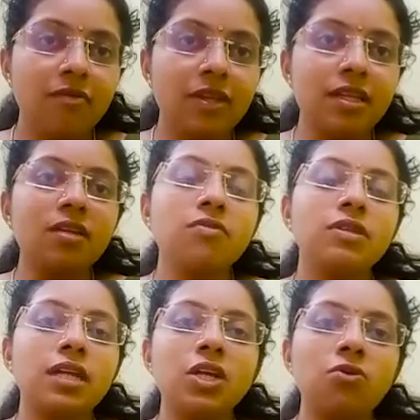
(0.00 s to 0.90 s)
within
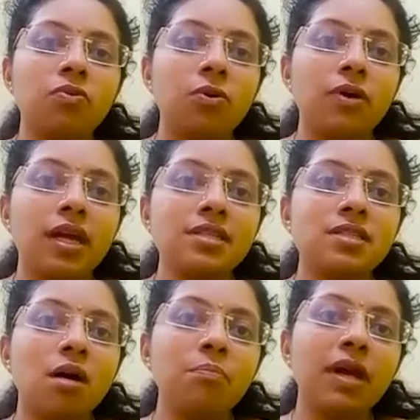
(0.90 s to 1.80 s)
3 to 4
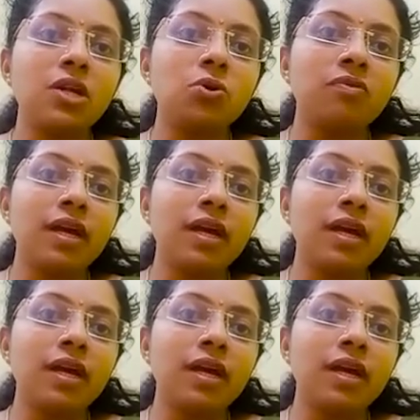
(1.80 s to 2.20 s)
days compared to